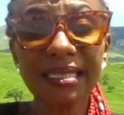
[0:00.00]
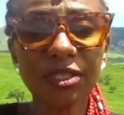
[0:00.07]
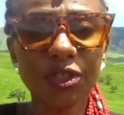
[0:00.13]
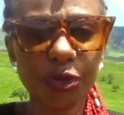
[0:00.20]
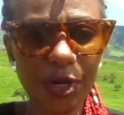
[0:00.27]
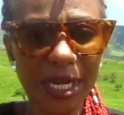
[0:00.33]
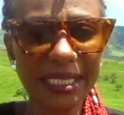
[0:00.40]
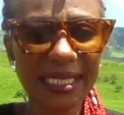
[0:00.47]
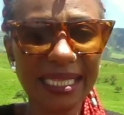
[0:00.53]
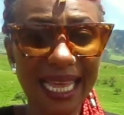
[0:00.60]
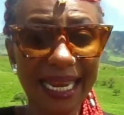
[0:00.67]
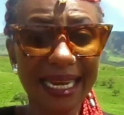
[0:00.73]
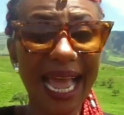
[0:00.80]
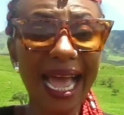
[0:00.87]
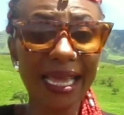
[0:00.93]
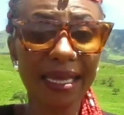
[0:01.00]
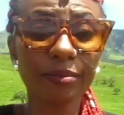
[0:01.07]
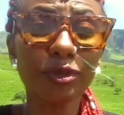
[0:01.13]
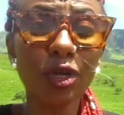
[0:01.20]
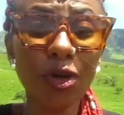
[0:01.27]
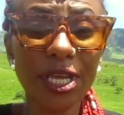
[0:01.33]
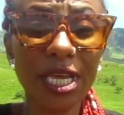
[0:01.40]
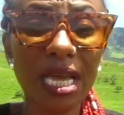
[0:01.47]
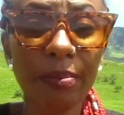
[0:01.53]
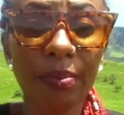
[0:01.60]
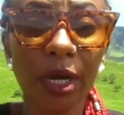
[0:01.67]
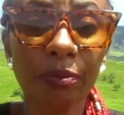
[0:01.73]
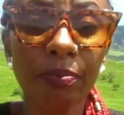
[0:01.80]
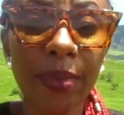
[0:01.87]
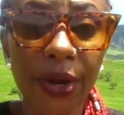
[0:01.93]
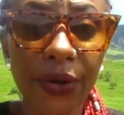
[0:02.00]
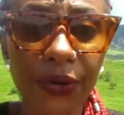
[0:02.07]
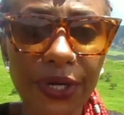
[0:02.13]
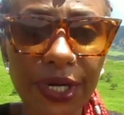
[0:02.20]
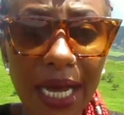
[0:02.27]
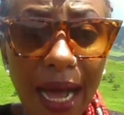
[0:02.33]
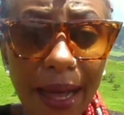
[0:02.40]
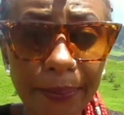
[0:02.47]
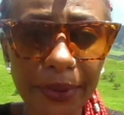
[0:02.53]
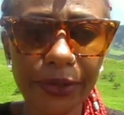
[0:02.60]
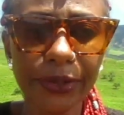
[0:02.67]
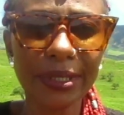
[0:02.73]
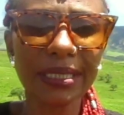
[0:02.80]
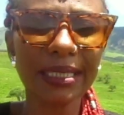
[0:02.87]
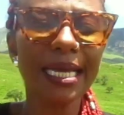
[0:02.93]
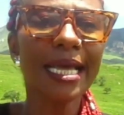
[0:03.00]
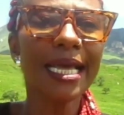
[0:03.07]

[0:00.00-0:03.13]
stress that I am talking about married couples.